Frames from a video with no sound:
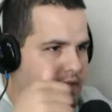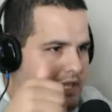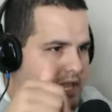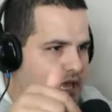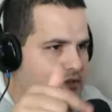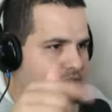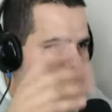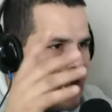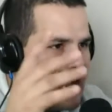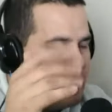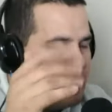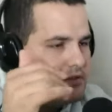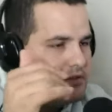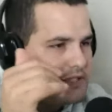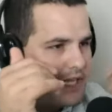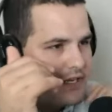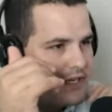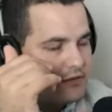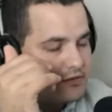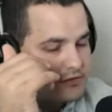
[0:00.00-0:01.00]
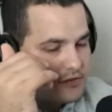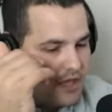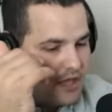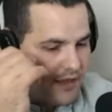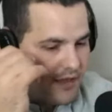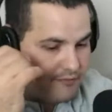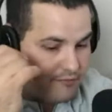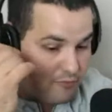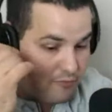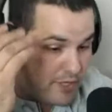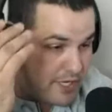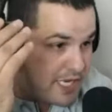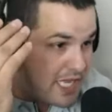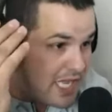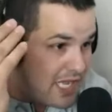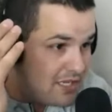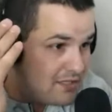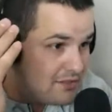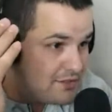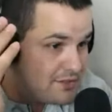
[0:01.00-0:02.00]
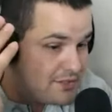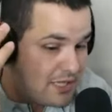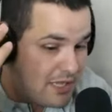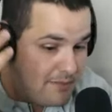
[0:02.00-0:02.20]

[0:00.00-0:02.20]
Get down, take your stuff with guns.